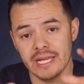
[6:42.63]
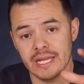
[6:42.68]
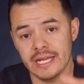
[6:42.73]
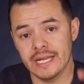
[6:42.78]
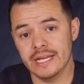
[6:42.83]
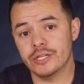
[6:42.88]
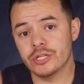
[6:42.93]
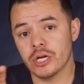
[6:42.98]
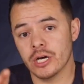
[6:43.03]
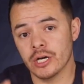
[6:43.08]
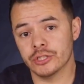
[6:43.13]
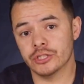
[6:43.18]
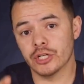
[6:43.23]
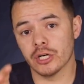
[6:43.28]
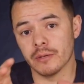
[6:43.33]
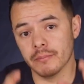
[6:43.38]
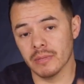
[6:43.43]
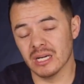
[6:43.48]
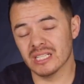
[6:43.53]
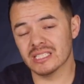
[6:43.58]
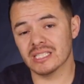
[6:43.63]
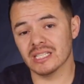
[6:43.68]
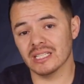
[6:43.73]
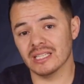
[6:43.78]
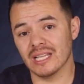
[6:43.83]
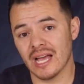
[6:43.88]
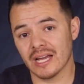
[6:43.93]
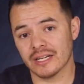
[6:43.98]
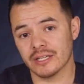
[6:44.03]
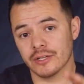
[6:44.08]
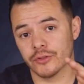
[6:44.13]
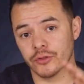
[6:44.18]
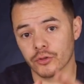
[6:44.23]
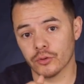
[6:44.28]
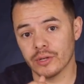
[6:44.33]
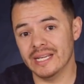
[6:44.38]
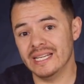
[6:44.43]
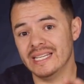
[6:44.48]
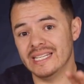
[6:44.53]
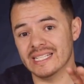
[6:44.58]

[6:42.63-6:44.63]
each hunter must select 3